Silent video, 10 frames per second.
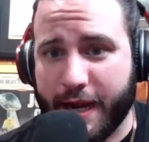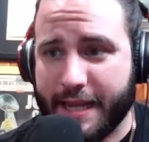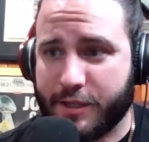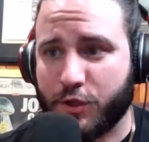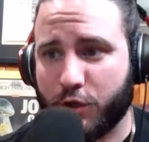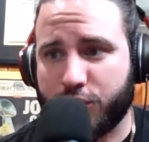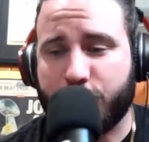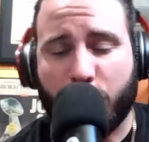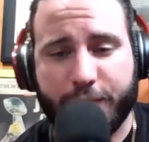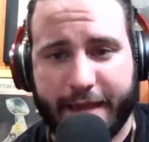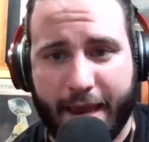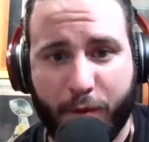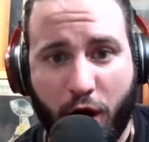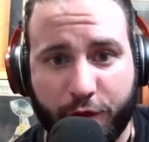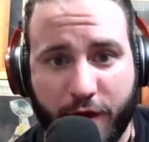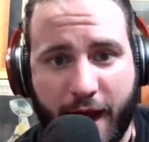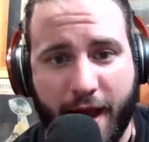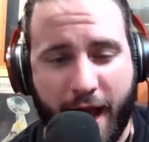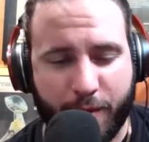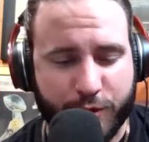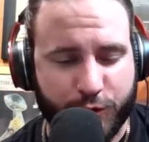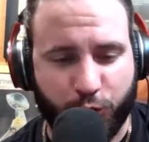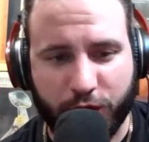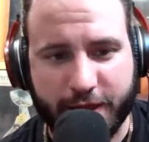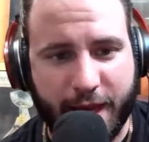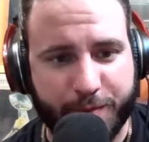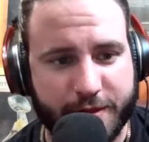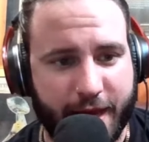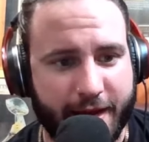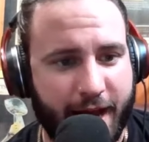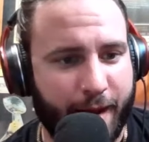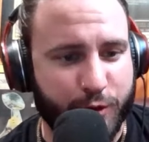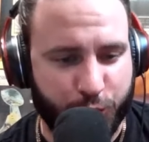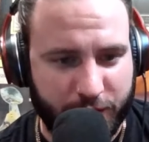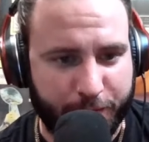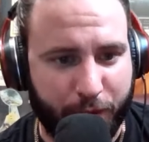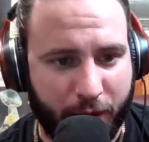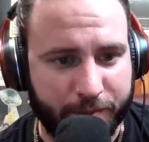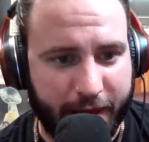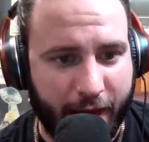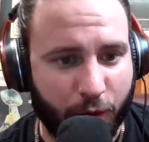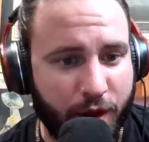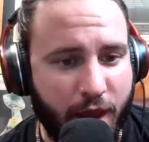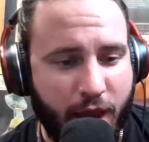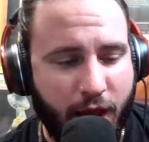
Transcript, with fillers: ready to, to turn the game off. I, I was really upset. I was really bummed out.